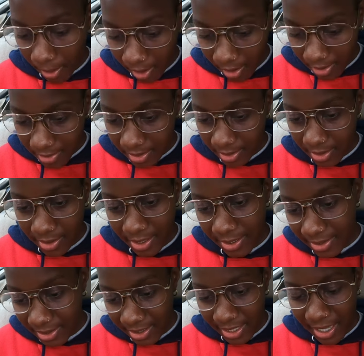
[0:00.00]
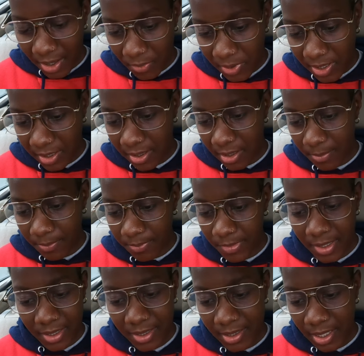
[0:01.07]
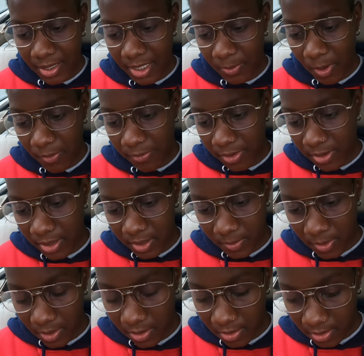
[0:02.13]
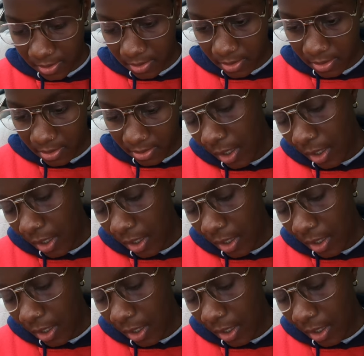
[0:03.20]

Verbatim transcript: but let's see how we can um, set these preferences because,